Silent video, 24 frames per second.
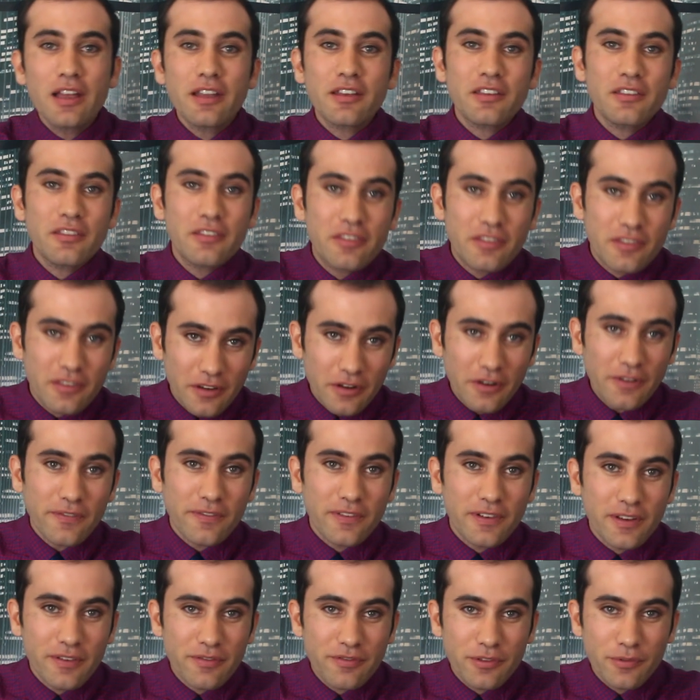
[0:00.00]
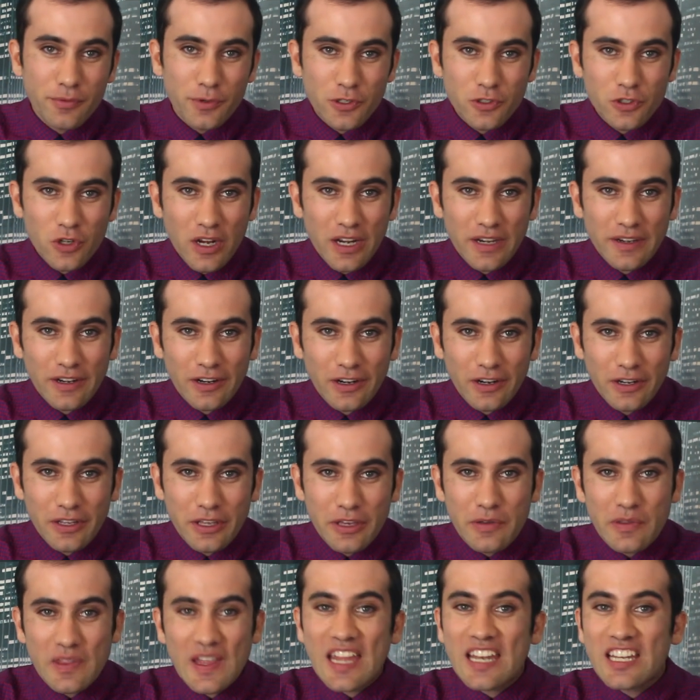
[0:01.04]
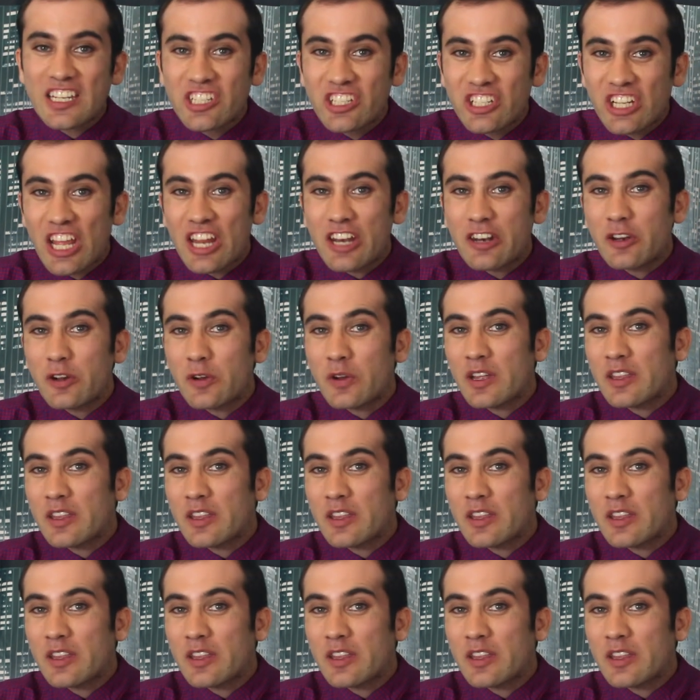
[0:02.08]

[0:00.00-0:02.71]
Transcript: conservatives were trying to argue that gender